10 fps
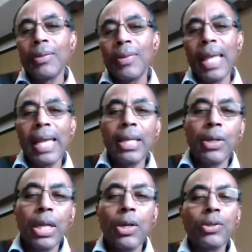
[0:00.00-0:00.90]
So the
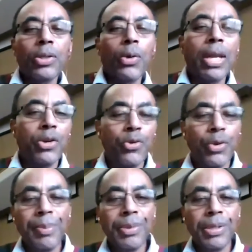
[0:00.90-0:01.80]
idea here is to create a
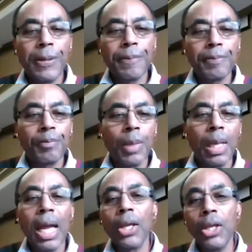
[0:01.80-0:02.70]
dream team.
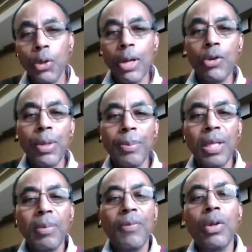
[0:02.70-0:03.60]
And how can you create a dream
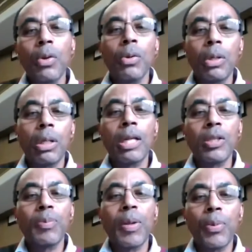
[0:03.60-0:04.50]
team if you don't
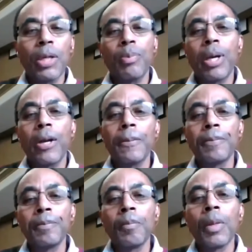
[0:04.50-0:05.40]
let your people get better?
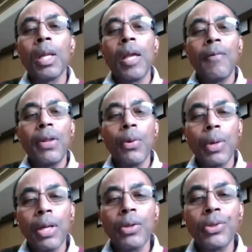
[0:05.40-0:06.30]
If you
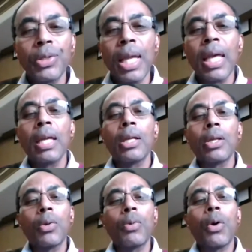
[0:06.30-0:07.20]
don't understand
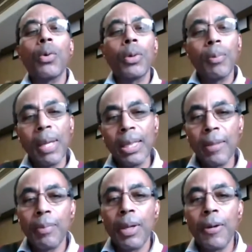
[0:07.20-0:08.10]
your role to
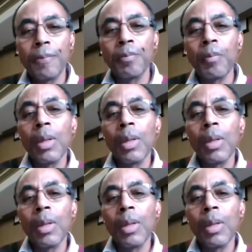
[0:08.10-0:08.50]
make them better?